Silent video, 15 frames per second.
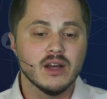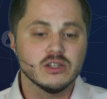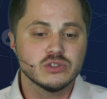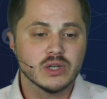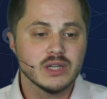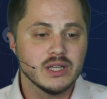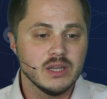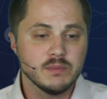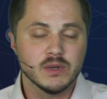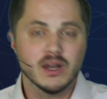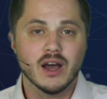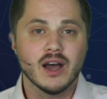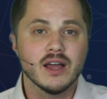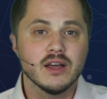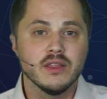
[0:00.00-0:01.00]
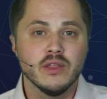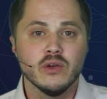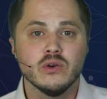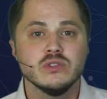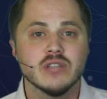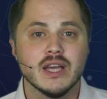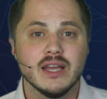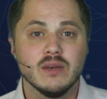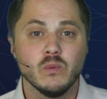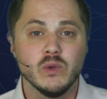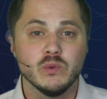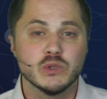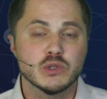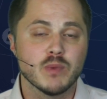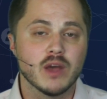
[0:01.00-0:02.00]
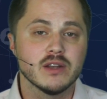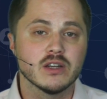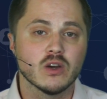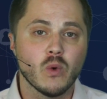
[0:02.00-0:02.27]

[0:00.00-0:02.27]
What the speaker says: I'll try to keep an eye on those, and we respond